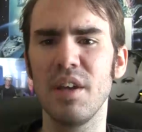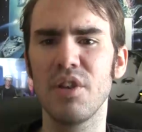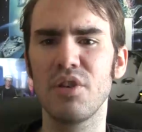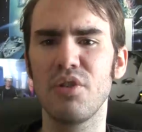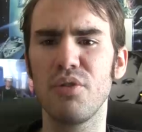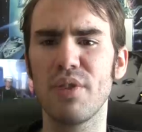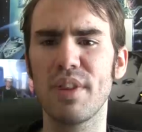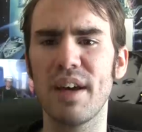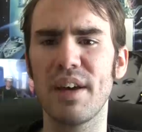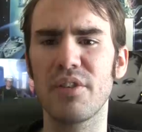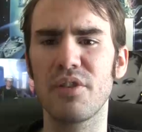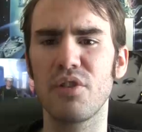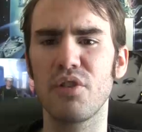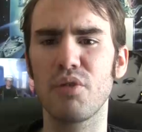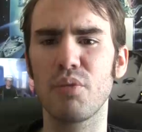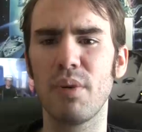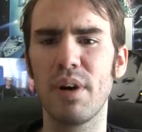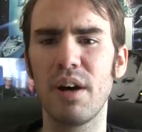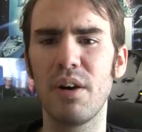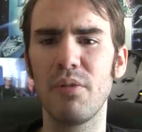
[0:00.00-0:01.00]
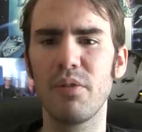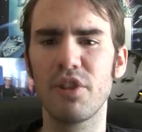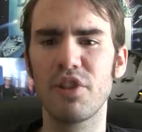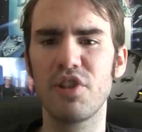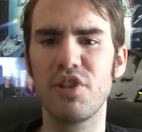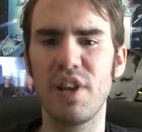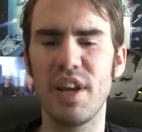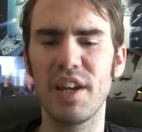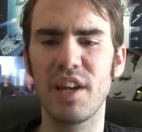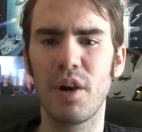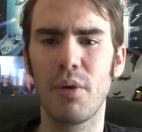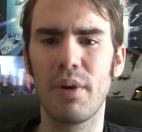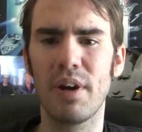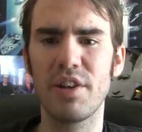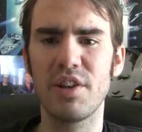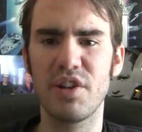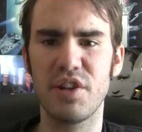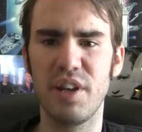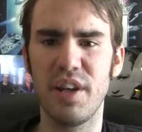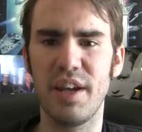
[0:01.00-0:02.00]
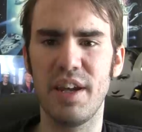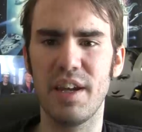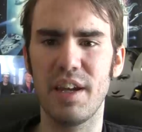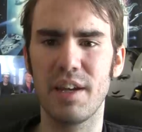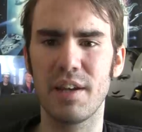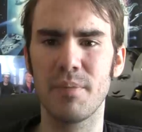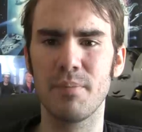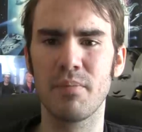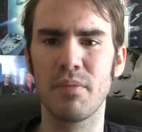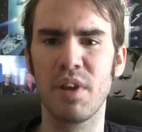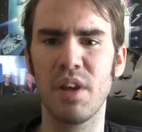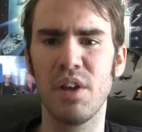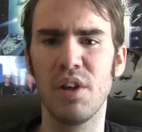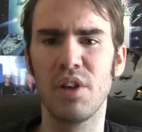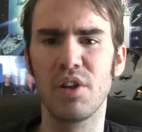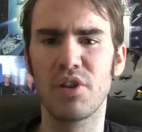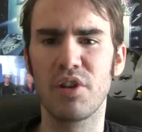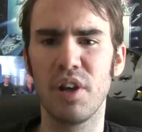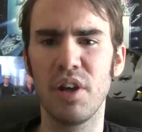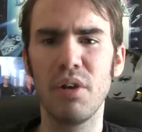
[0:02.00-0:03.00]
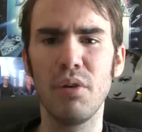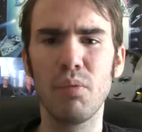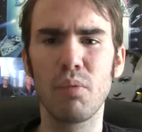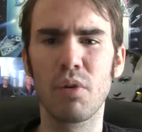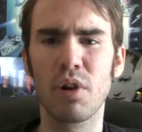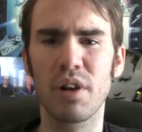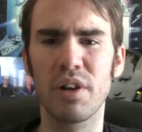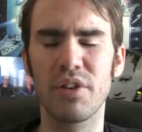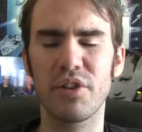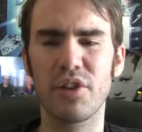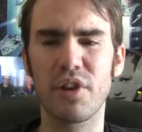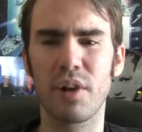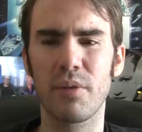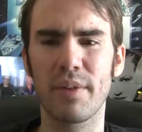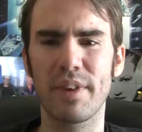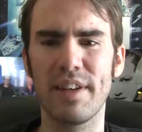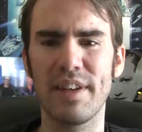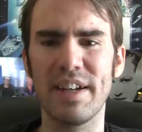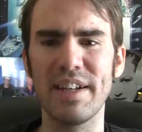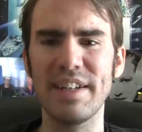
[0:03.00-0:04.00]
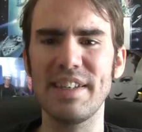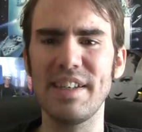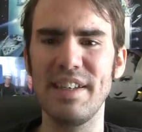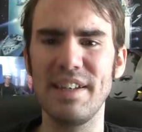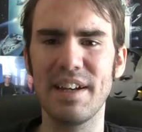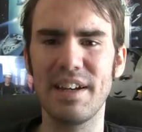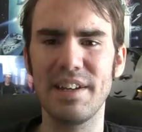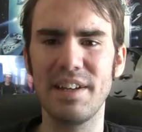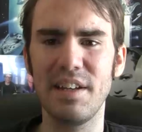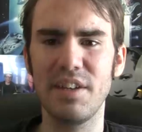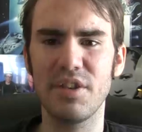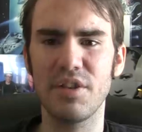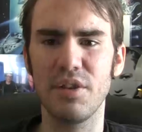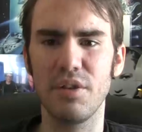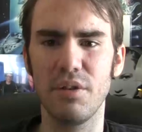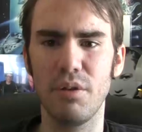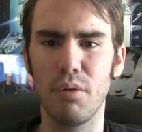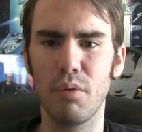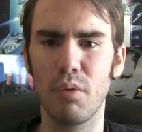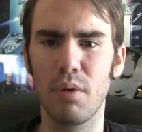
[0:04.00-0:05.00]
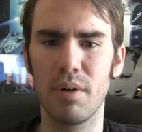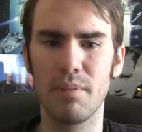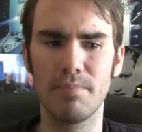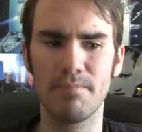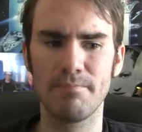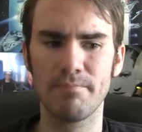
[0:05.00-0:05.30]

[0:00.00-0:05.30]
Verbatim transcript: 2012 was Django Unchained. So we're going to start with 1992.